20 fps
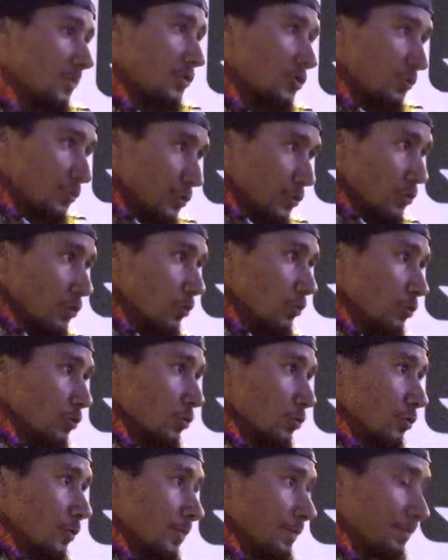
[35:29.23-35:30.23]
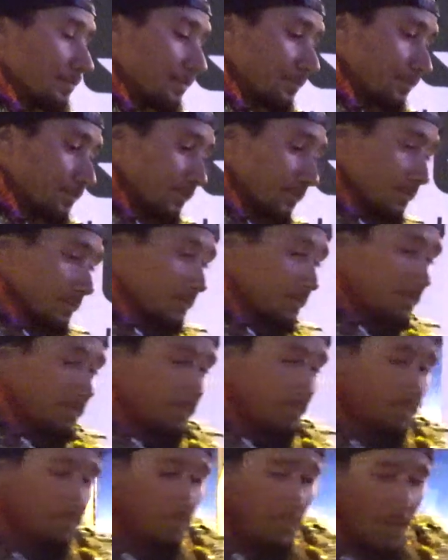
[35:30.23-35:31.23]
to Pu'uhuluhulu.
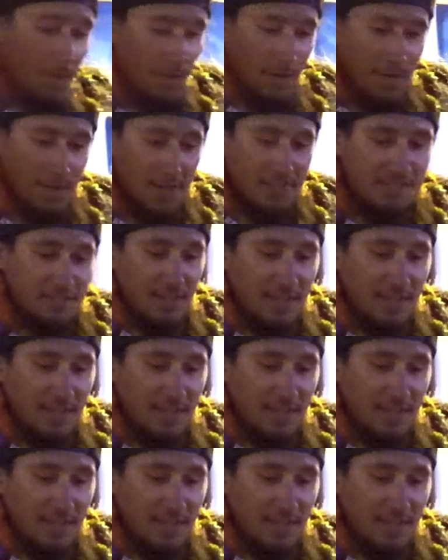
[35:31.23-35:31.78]
The next